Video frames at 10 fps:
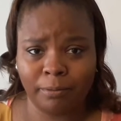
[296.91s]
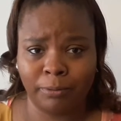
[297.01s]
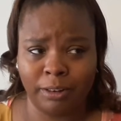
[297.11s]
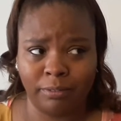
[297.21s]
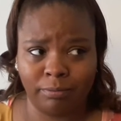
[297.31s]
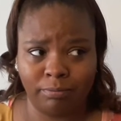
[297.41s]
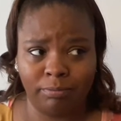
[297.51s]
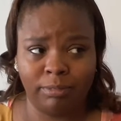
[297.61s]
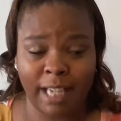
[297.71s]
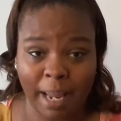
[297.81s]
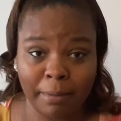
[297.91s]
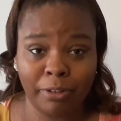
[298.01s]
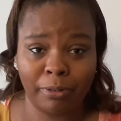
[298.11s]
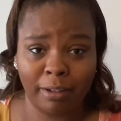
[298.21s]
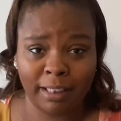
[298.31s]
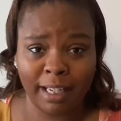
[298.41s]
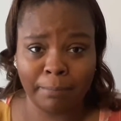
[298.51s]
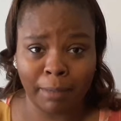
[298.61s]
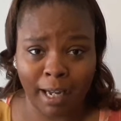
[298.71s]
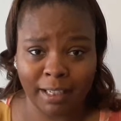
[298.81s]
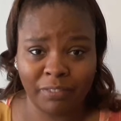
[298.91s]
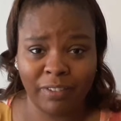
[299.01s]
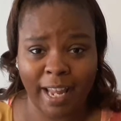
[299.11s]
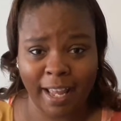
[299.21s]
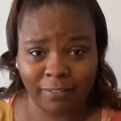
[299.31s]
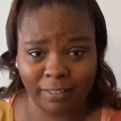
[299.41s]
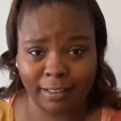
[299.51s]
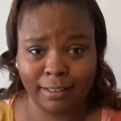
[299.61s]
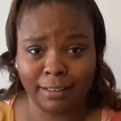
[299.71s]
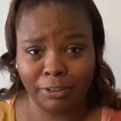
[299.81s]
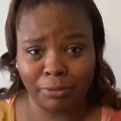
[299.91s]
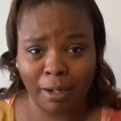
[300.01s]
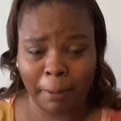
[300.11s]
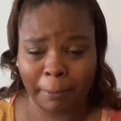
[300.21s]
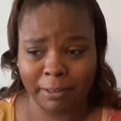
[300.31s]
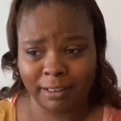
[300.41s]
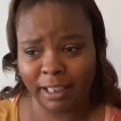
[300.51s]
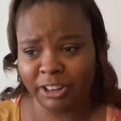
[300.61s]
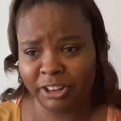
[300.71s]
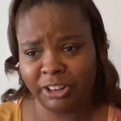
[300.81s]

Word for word: when Tammy threw out that bonnet for Evelyn to do her impersonation.